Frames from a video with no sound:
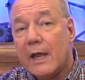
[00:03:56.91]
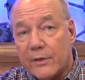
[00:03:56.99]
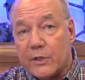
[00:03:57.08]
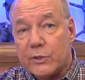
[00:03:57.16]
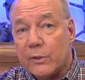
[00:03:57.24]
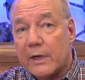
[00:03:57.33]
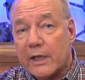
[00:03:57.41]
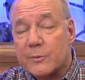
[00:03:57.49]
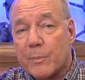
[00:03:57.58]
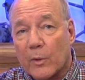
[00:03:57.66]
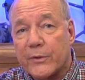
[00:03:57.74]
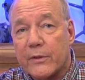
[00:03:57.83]
This unit has
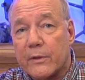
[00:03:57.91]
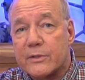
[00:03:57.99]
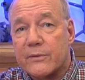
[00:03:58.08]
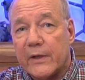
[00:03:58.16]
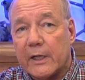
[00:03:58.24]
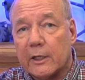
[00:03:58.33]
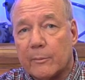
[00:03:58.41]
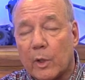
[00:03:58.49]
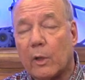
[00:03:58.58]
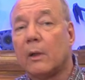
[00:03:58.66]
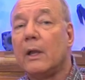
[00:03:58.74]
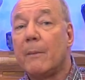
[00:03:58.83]
both of those
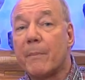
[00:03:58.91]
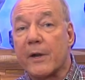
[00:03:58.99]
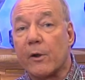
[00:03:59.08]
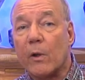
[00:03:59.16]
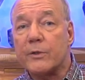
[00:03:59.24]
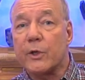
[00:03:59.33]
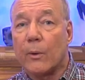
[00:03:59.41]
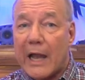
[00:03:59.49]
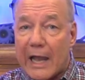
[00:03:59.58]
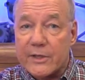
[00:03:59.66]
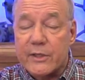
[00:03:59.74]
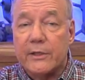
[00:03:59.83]
available, but it also
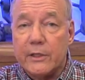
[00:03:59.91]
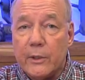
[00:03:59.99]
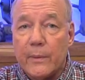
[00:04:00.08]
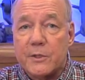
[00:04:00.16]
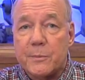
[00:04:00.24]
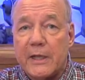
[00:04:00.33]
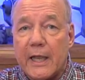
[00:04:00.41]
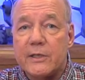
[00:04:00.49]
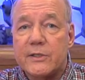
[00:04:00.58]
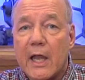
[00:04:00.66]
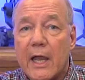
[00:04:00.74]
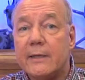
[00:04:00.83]
has on the USB-A
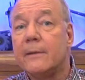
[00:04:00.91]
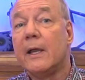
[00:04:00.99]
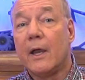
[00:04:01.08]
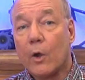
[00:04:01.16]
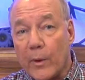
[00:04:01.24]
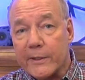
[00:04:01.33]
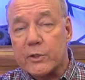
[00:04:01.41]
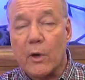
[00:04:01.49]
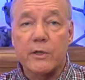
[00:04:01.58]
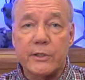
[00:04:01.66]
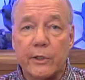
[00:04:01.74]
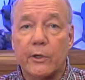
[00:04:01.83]
side, quick
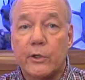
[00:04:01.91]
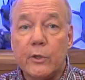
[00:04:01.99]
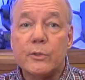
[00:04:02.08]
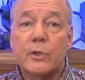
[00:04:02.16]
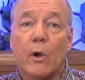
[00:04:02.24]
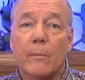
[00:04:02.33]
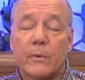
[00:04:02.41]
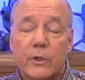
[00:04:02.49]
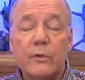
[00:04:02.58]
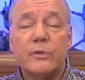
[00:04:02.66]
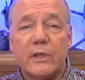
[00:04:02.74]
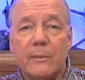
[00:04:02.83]
charging or QSAR,
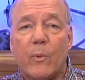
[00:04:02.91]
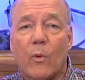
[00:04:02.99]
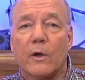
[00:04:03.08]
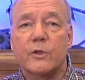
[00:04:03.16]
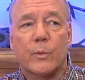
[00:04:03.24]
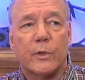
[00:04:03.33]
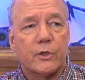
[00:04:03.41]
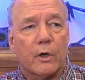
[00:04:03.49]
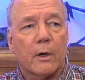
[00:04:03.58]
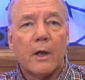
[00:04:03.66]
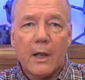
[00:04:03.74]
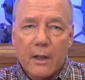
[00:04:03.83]
QC ports,
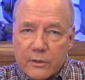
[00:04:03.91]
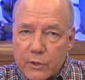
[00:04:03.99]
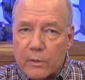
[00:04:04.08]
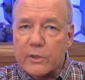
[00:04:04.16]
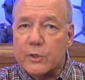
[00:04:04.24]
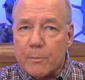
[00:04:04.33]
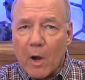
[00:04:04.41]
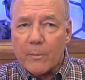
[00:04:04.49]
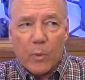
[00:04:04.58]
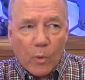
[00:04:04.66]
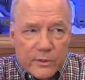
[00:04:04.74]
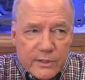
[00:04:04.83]
are sort sort of smart
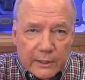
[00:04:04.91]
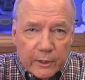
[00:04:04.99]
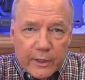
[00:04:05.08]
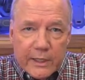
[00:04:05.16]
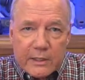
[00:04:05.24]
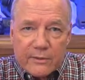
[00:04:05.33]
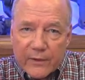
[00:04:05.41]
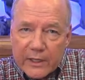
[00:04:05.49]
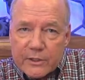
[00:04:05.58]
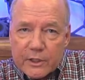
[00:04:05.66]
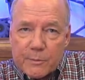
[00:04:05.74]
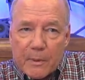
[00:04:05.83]
ports that look at a
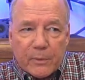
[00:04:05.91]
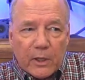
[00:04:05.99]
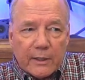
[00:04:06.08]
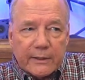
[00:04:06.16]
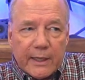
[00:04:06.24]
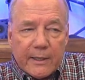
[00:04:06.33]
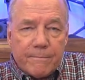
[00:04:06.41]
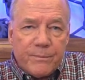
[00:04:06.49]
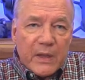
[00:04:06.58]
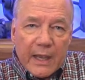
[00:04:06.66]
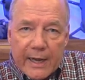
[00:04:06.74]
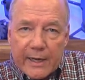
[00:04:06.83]
device that's been plugged in
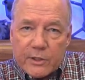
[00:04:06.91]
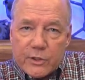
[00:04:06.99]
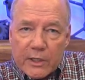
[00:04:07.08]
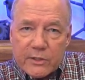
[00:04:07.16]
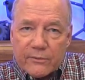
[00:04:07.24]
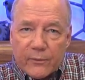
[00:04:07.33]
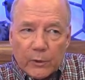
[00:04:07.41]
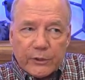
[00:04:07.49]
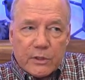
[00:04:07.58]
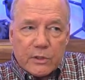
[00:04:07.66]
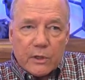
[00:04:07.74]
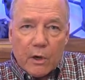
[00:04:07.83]
and it adjusts the
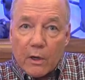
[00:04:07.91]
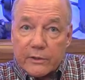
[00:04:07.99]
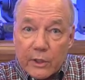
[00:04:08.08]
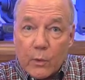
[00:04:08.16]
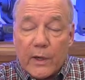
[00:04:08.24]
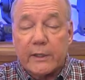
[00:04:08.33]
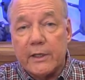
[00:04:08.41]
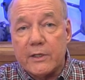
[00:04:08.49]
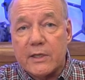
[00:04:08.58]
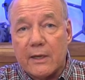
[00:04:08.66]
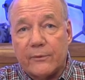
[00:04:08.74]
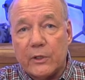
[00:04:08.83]
voltage and current to quickly and
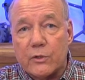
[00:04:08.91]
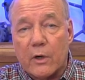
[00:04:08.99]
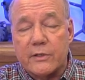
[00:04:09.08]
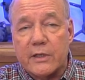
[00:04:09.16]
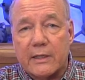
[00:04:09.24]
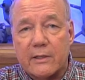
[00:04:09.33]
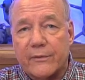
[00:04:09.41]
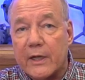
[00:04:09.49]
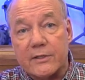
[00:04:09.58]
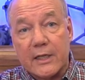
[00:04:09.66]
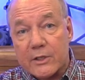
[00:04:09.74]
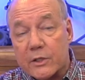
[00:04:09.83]
safely charge that
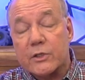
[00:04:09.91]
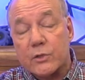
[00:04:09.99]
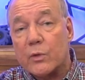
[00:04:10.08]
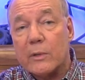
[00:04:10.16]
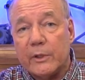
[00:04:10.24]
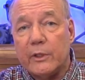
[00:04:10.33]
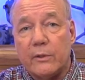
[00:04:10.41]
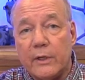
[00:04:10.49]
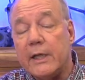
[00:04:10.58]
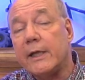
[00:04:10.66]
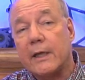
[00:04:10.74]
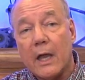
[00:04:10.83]
device. That's extremely
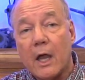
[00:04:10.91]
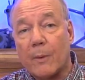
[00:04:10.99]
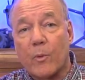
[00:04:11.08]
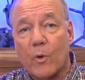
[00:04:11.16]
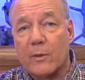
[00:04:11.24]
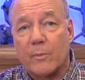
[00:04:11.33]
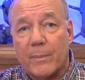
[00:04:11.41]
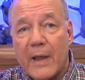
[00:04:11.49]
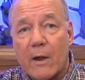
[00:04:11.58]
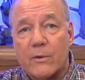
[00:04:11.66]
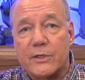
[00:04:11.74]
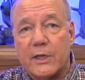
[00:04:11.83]
unique on portable
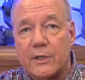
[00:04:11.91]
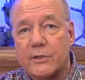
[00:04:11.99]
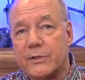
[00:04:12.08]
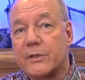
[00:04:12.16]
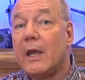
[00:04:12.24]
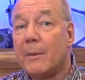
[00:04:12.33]
power stations.